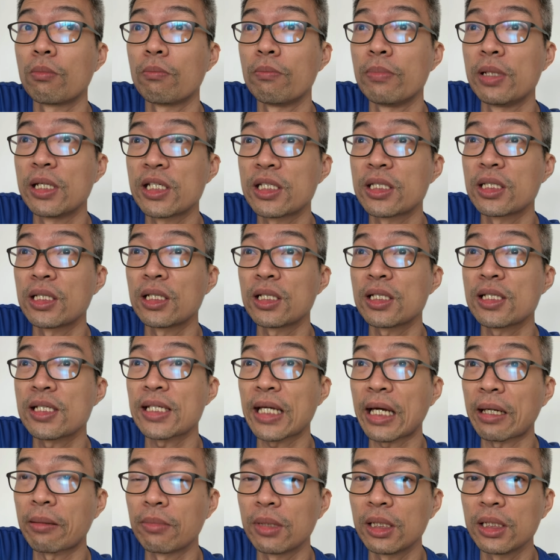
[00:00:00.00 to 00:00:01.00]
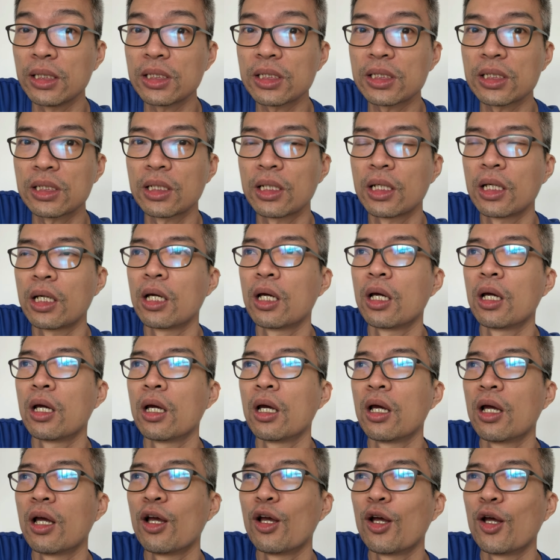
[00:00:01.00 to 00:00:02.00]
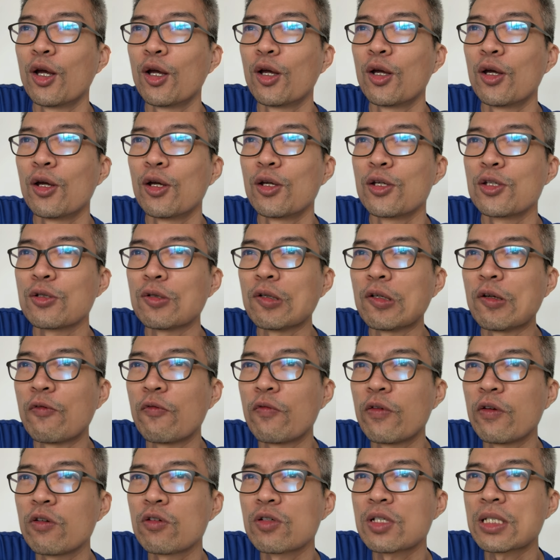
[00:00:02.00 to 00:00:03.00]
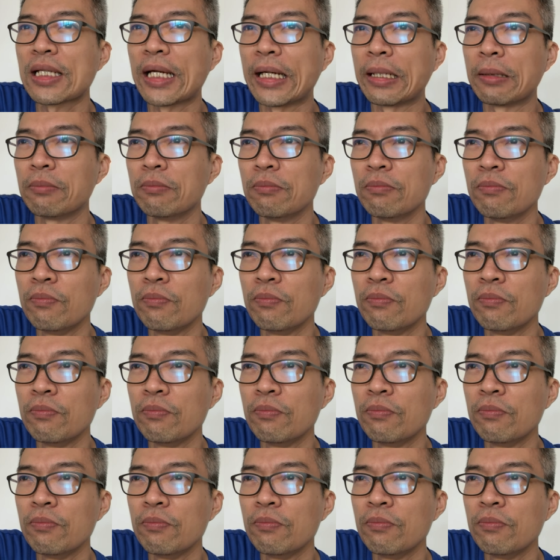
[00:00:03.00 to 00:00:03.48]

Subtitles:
business segments. So it feels like,